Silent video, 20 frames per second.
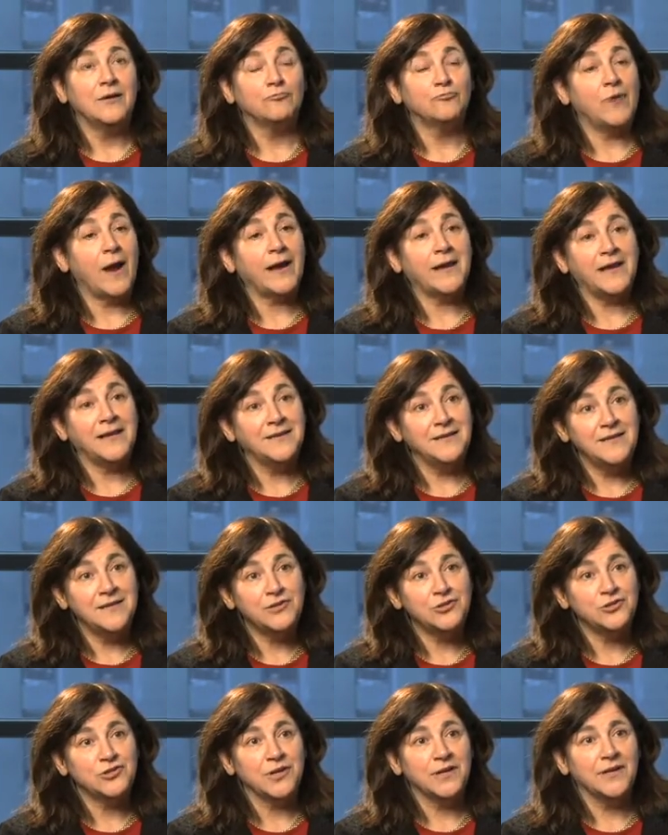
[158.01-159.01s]

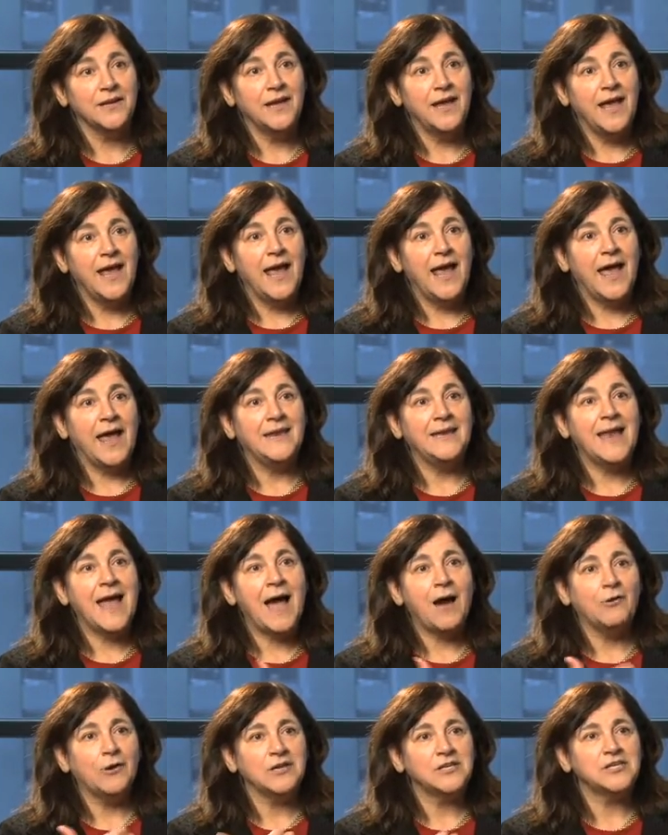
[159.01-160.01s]
recognition and
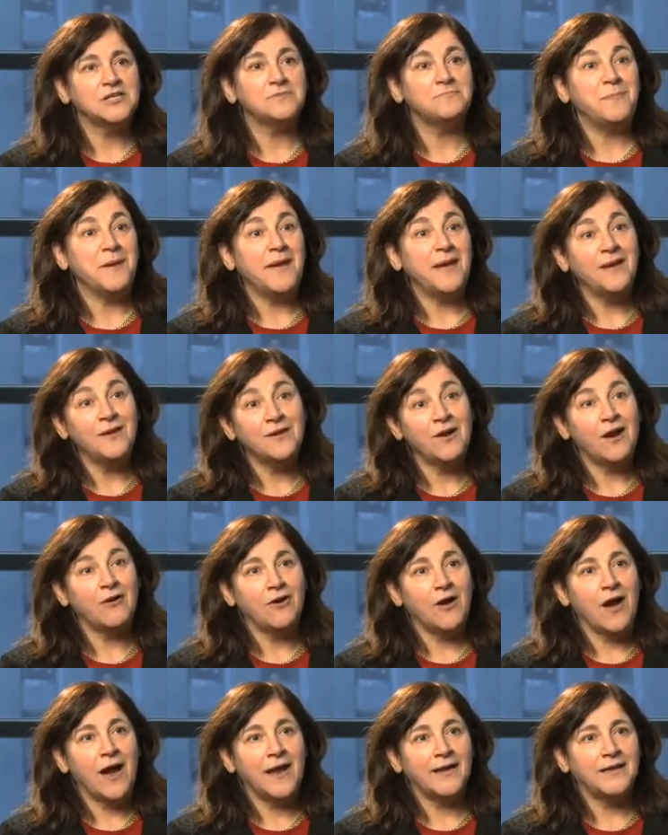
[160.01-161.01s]
now expand
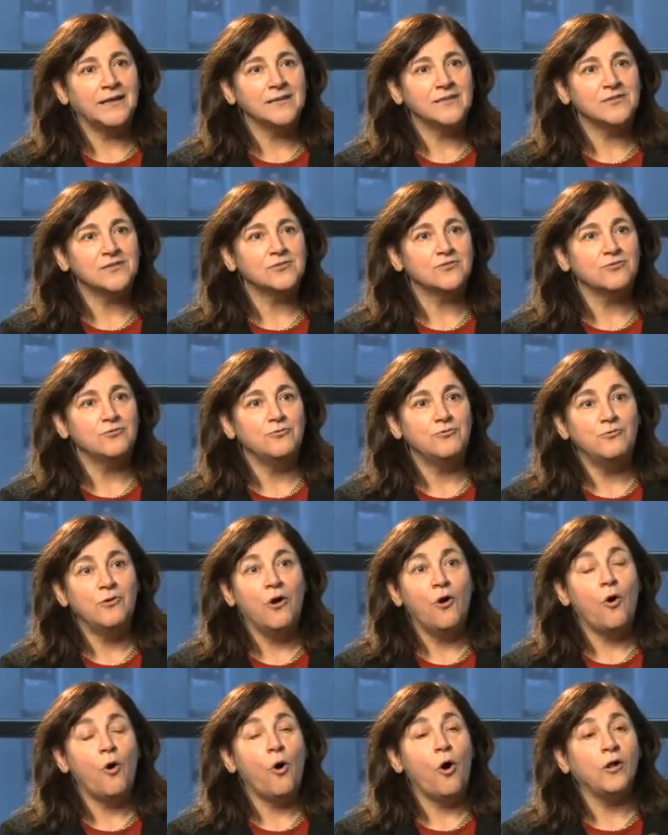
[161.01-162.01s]
our audience through
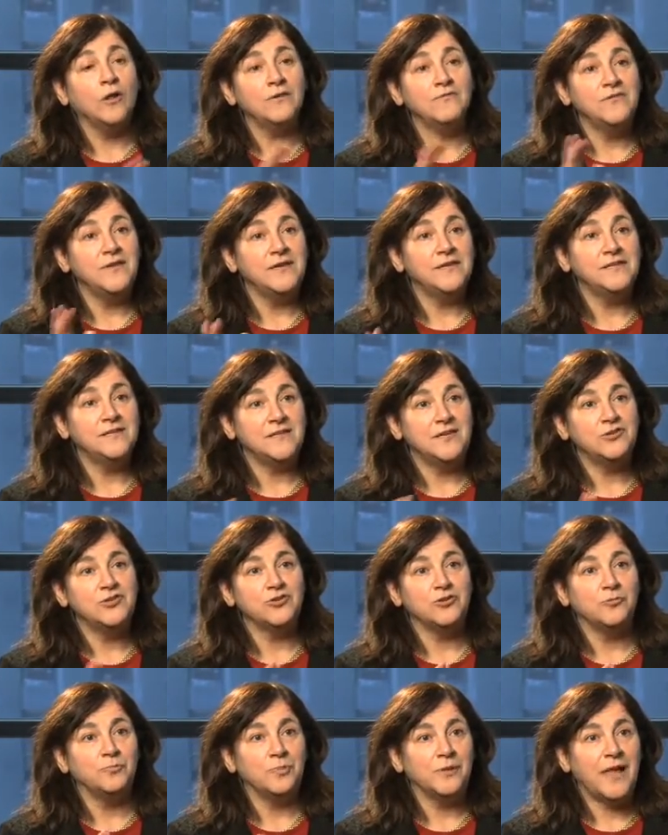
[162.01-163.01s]
all of these
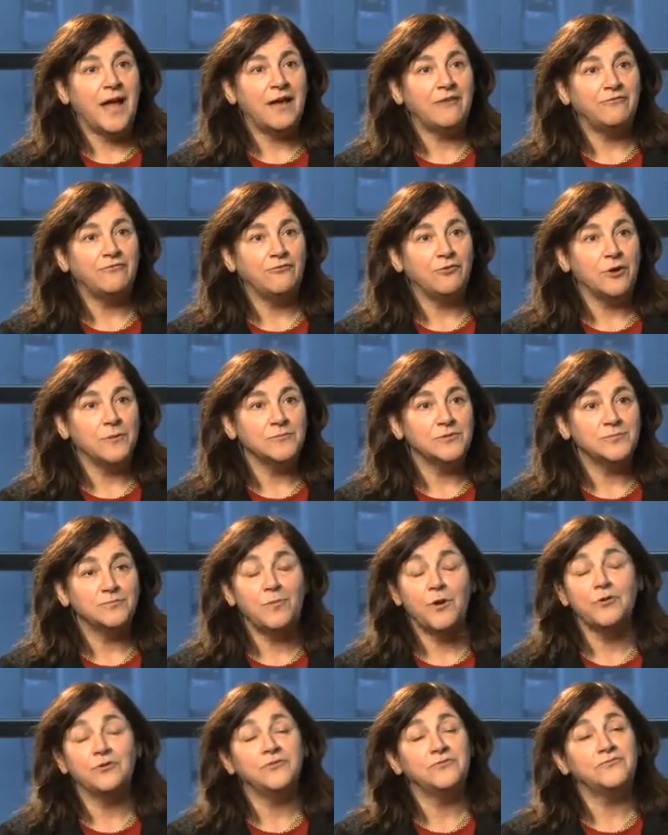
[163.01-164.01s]
digital platforms
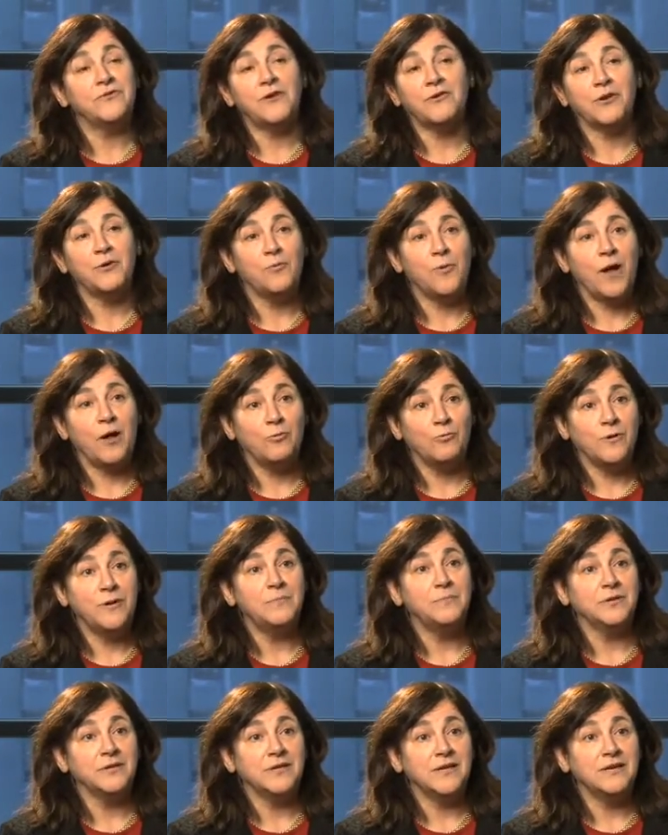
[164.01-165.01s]
bodes very well,
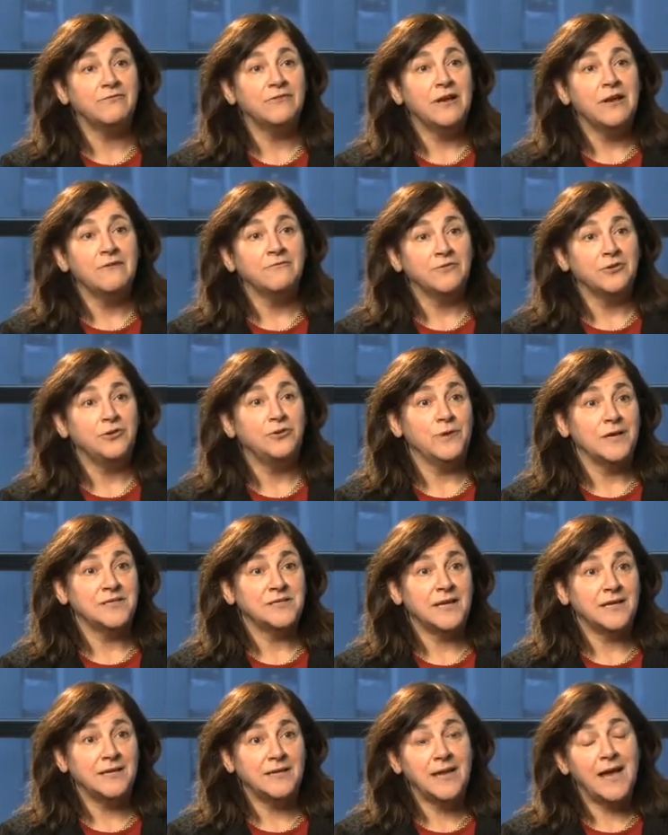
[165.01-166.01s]
we believe, for
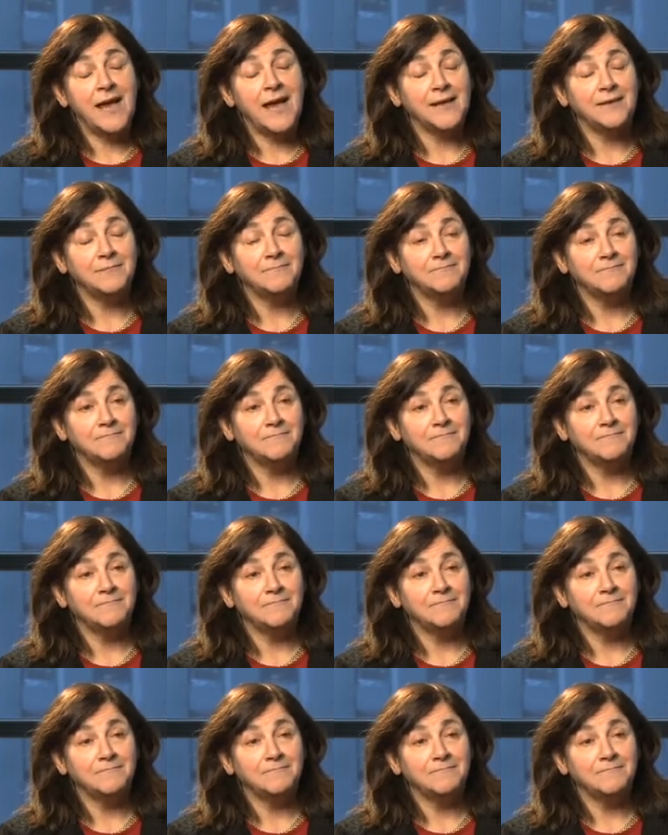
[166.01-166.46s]
USA Today.